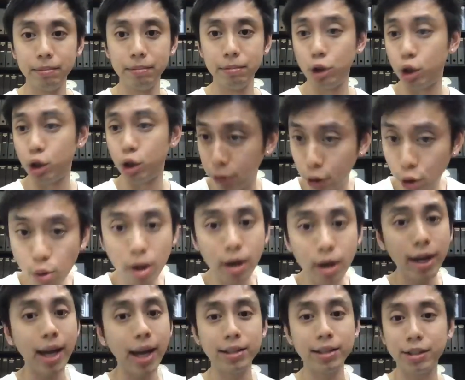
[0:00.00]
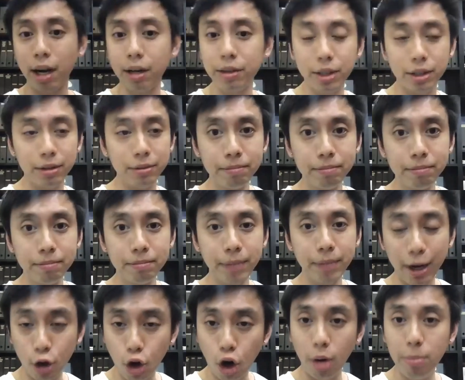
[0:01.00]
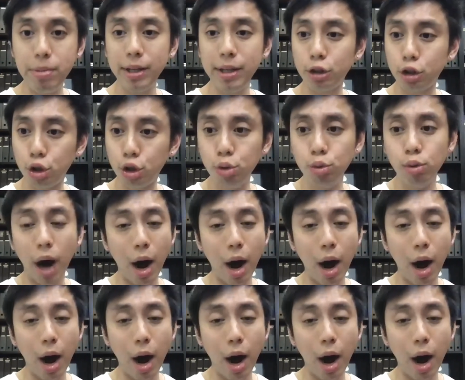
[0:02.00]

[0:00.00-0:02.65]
So if you want to get started and commit to